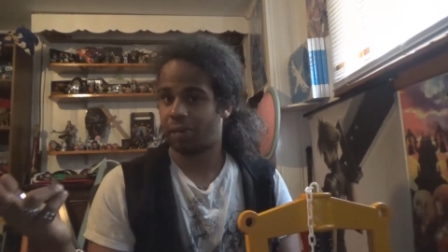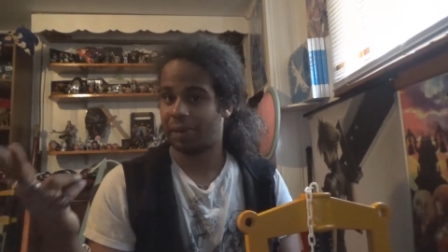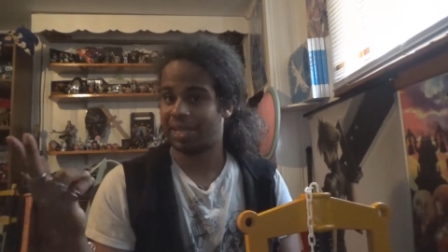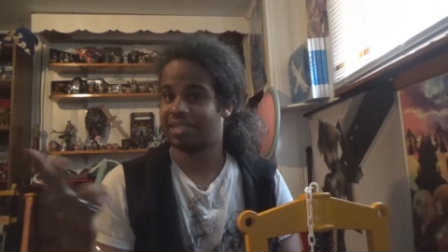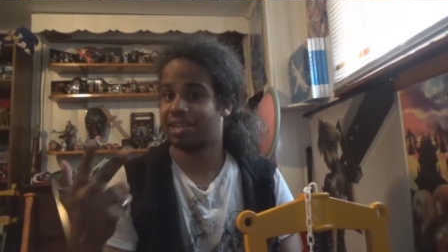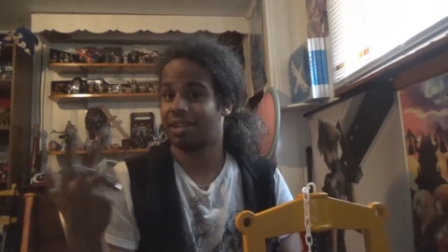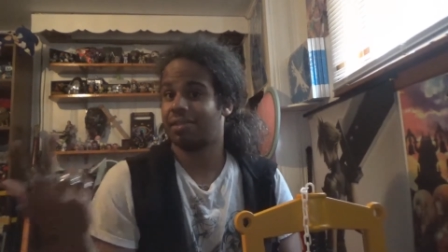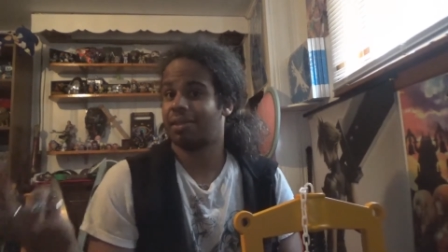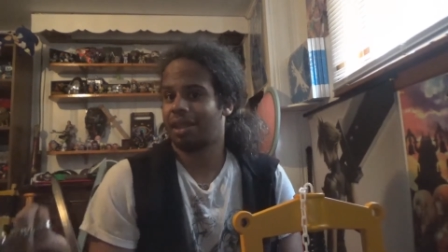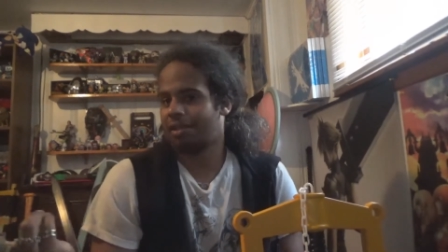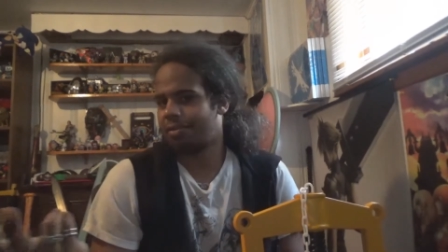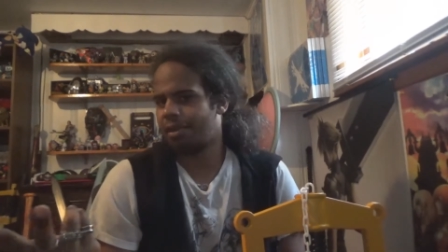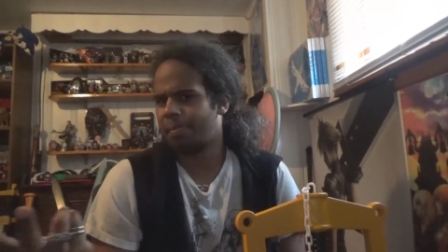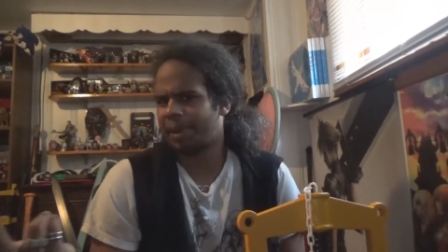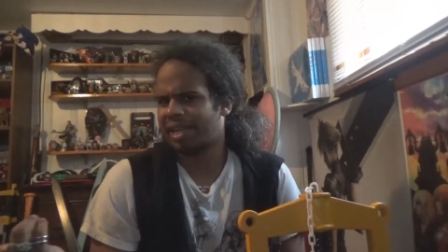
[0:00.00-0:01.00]
basic
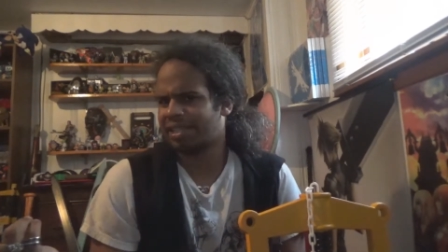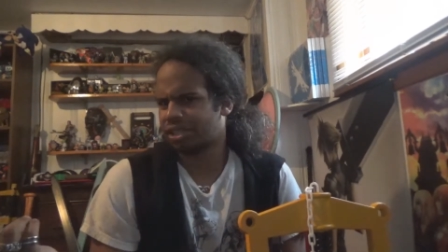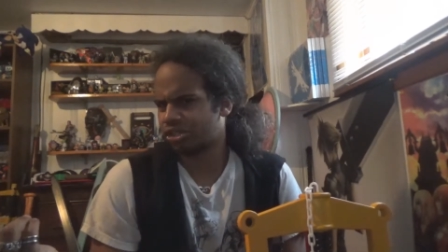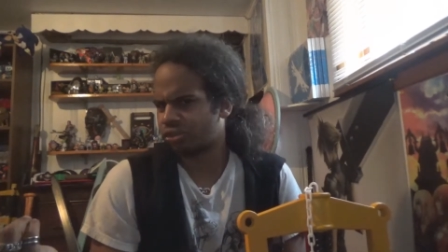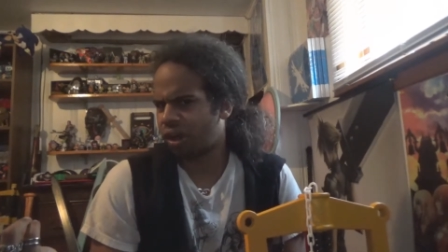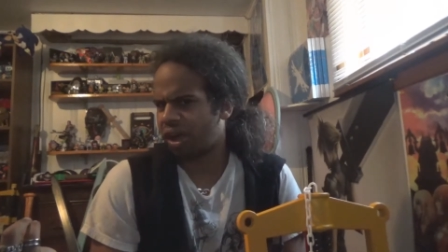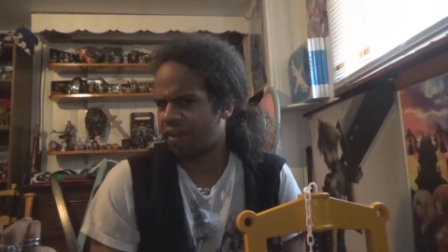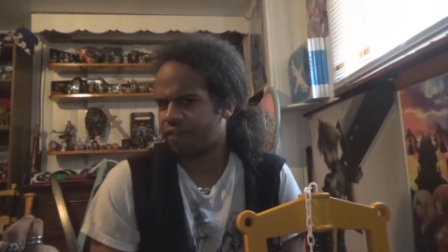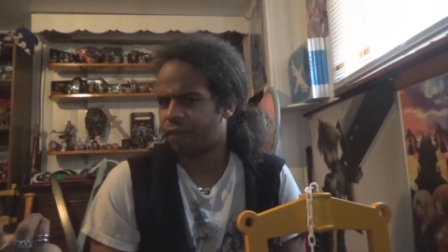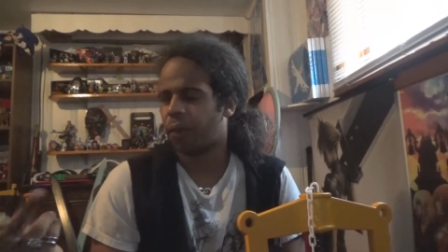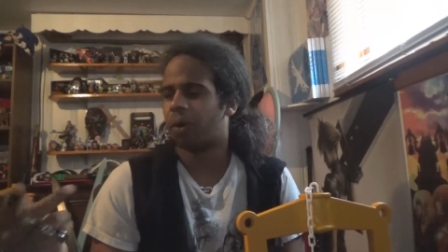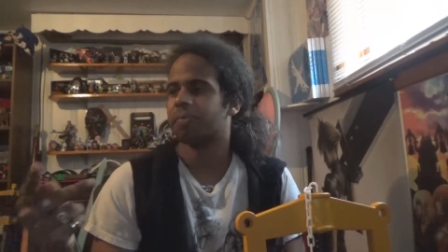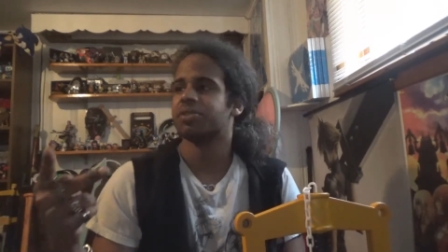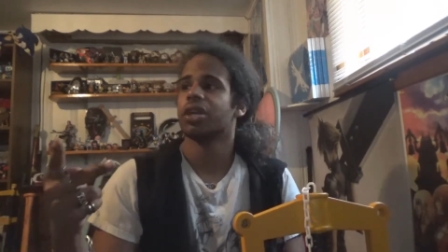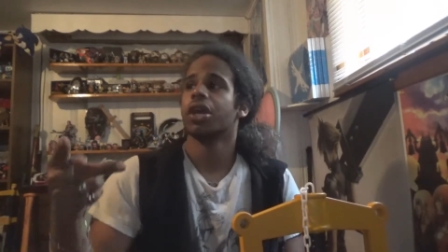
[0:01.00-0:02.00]
like their basic drive
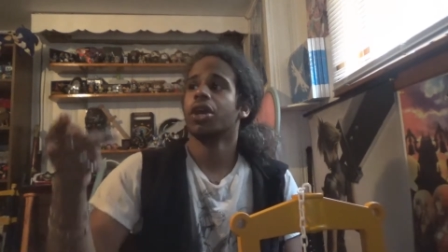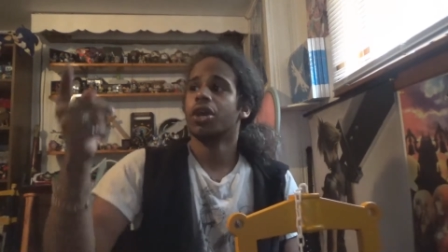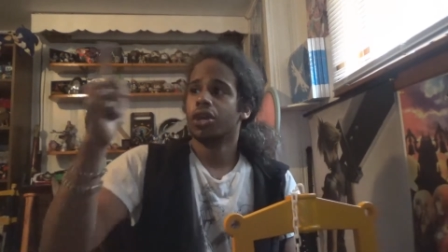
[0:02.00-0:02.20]
forms.